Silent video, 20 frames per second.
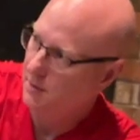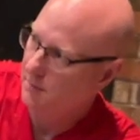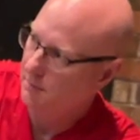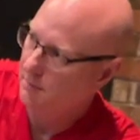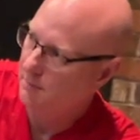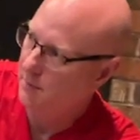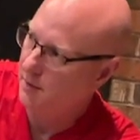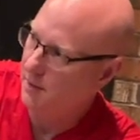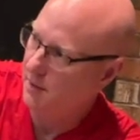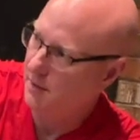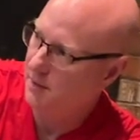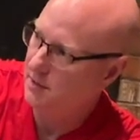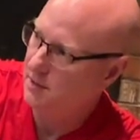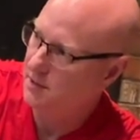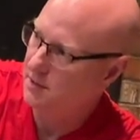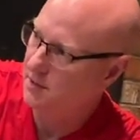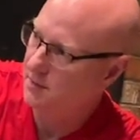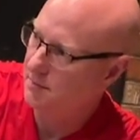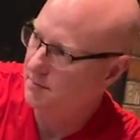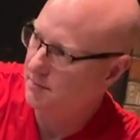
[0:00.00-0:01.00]

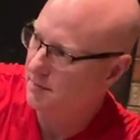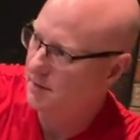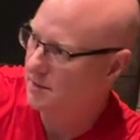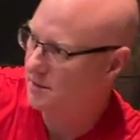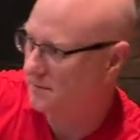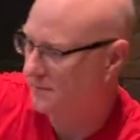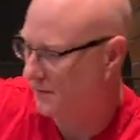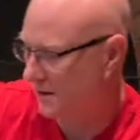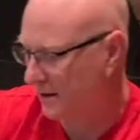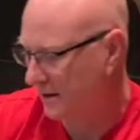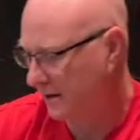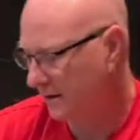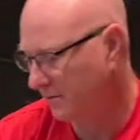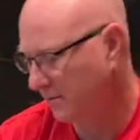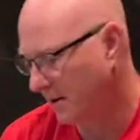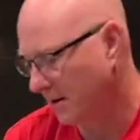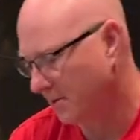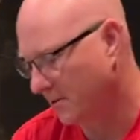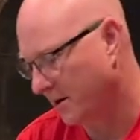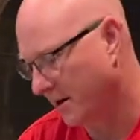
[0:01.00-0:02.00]
but it's fine. I'd
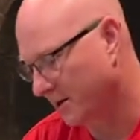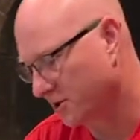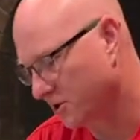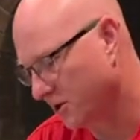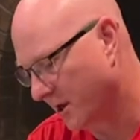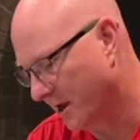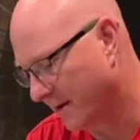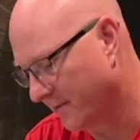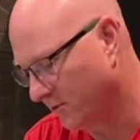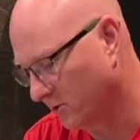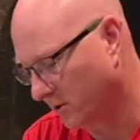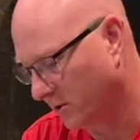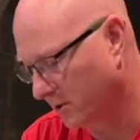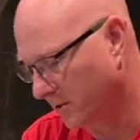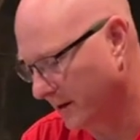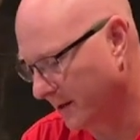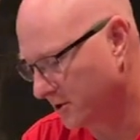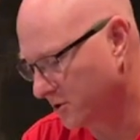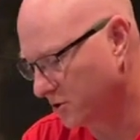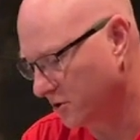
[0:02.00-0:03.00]
rather actually have a little
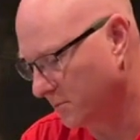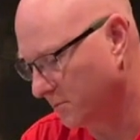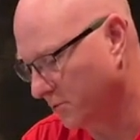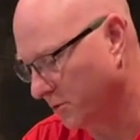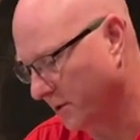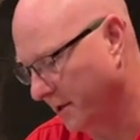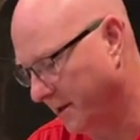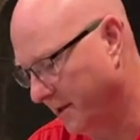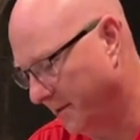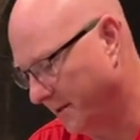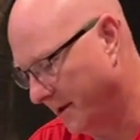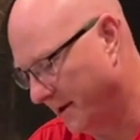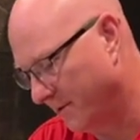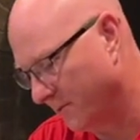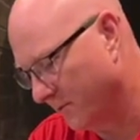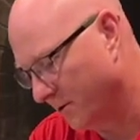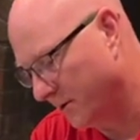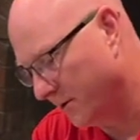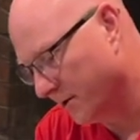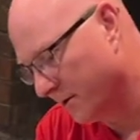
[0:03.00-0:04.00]
extra play in that
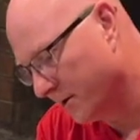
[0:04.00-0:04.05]
one.